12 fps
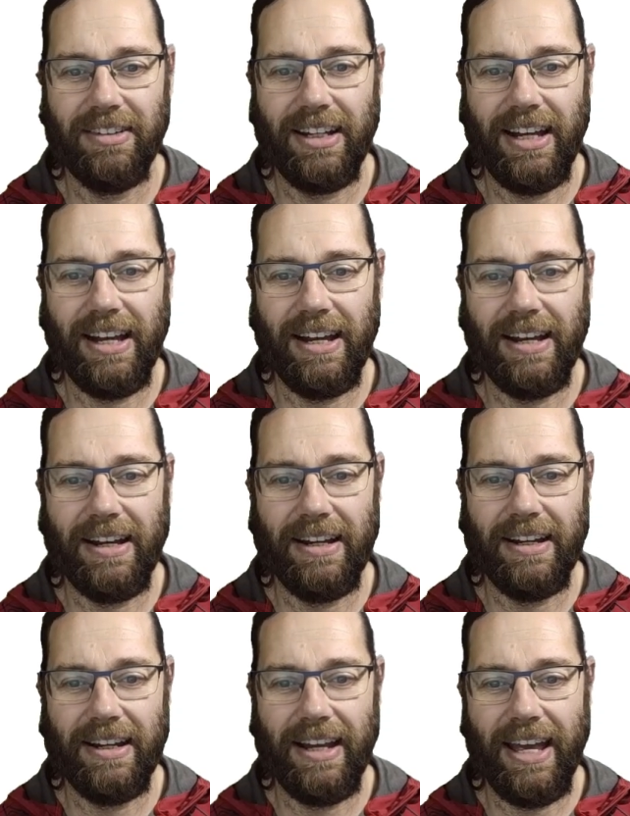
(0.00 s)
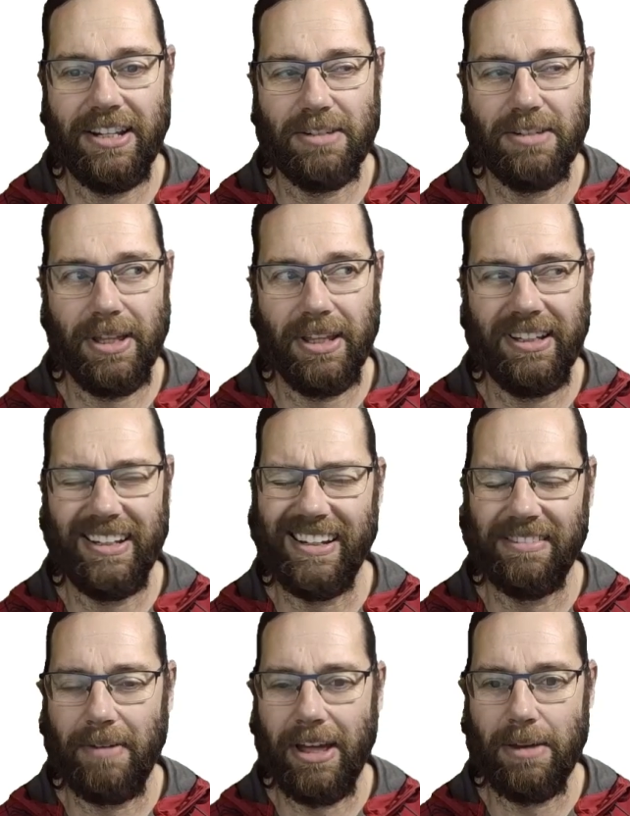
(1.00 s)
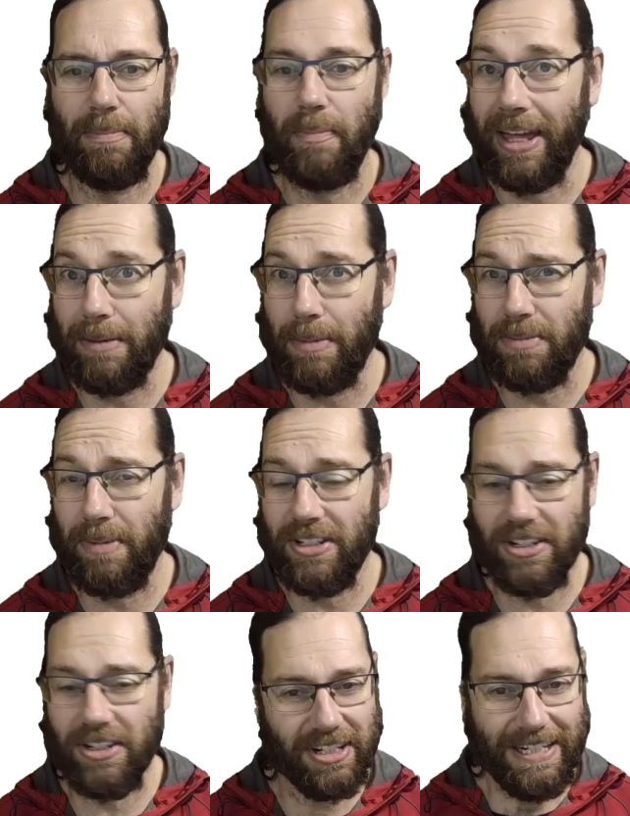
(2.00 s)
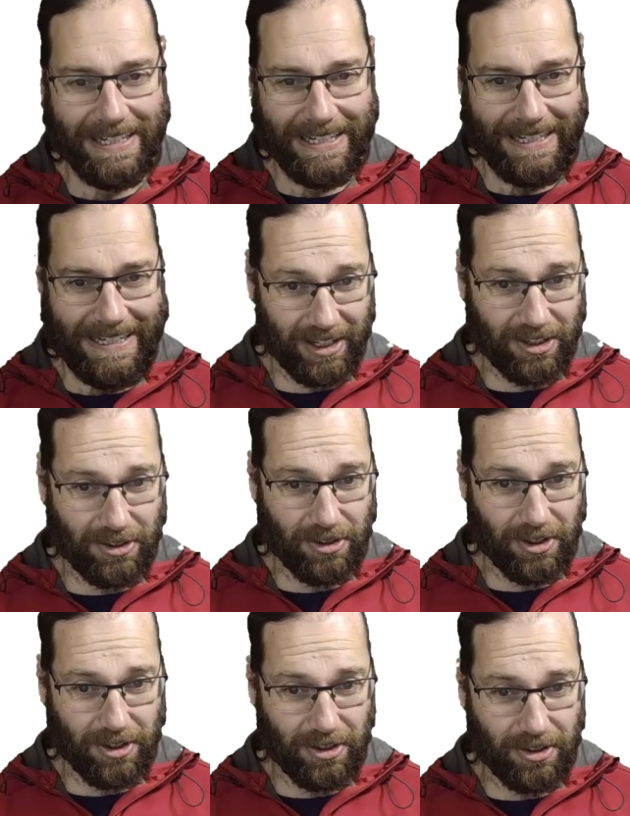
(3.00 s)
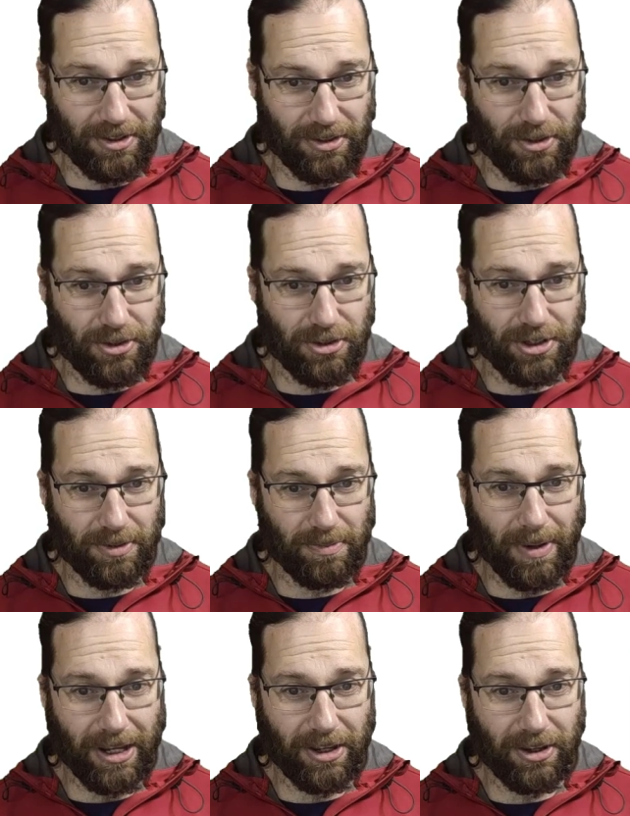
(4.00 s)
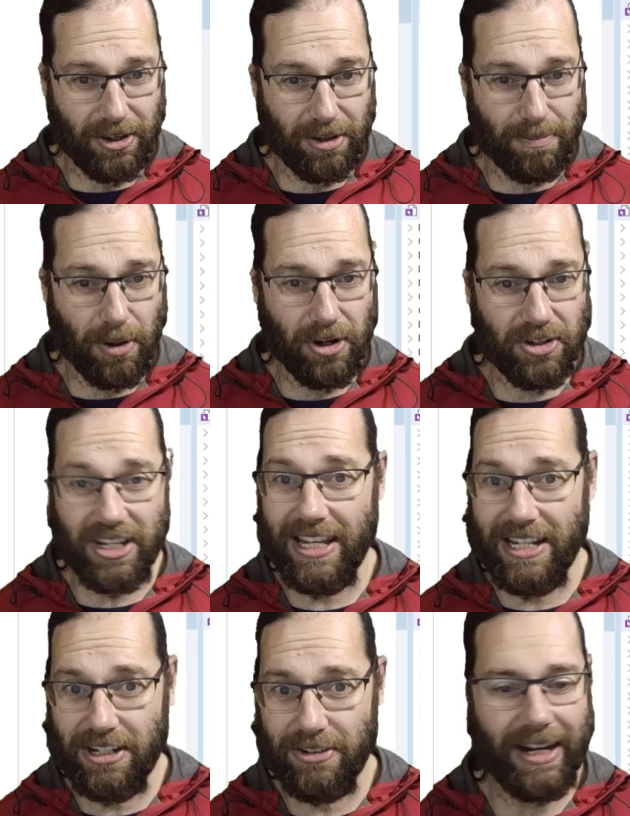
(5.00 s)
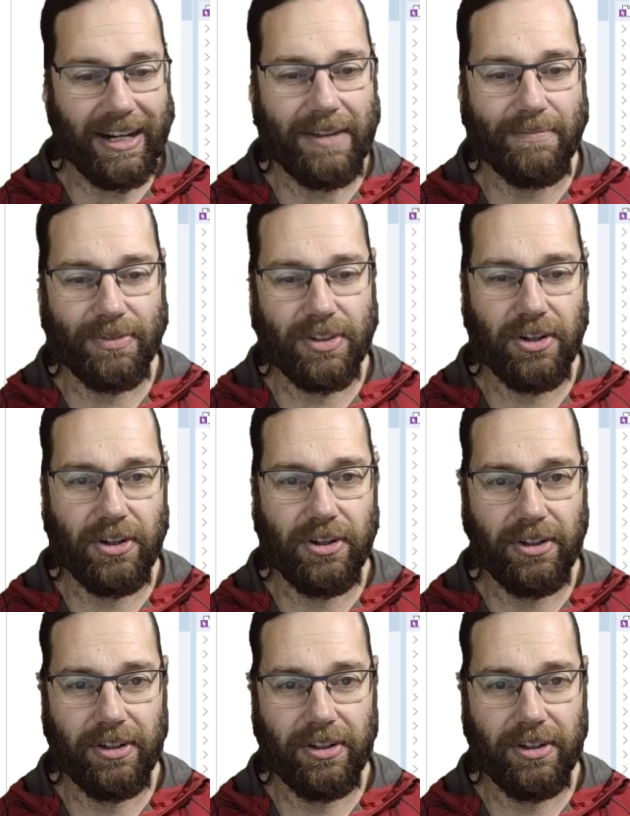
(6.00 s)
and some other bits and pieces used by components indirectly. So